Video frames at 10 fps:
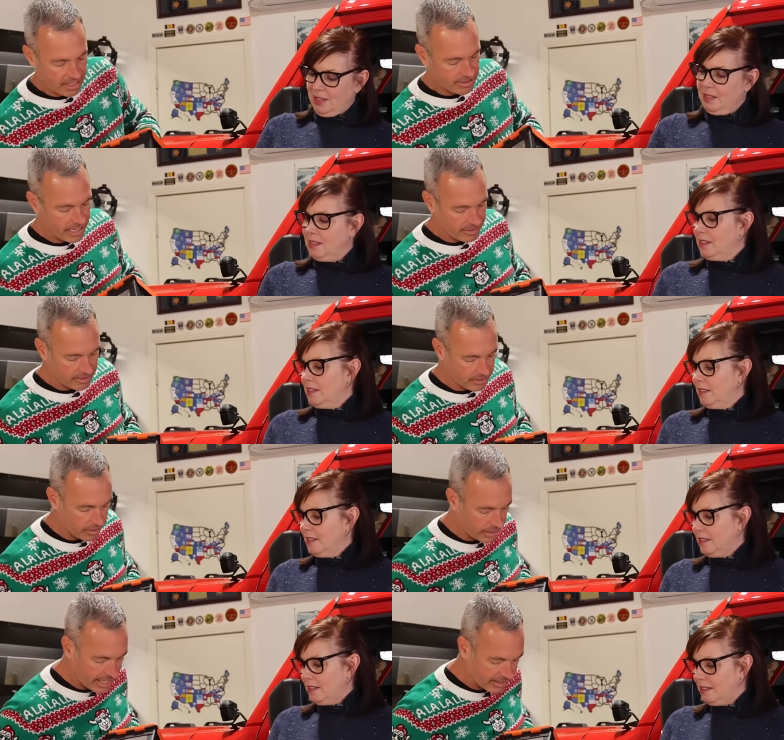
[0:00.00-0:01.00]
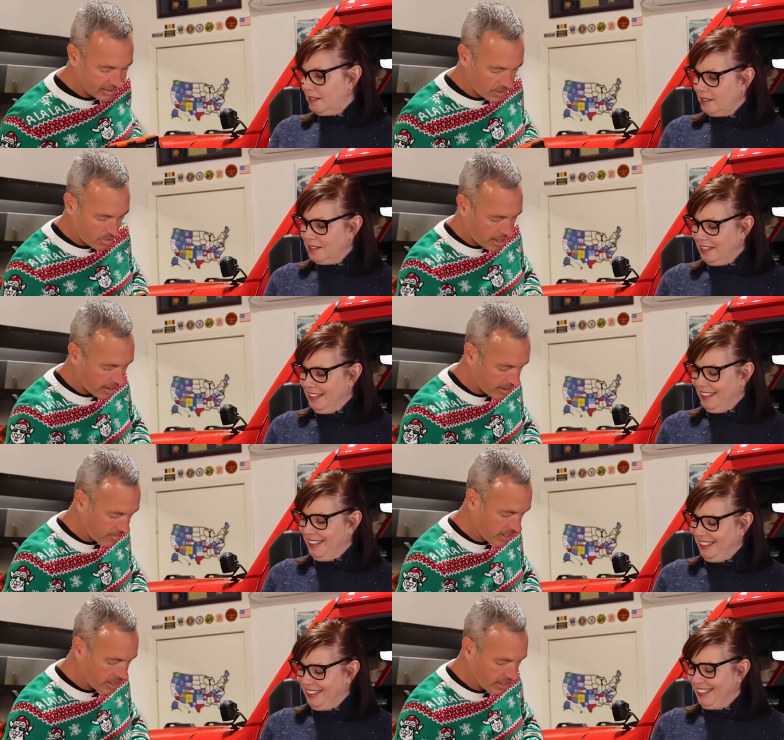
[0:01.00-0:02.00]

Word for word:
Speaker 1: then it's got these little legs on the bottom. and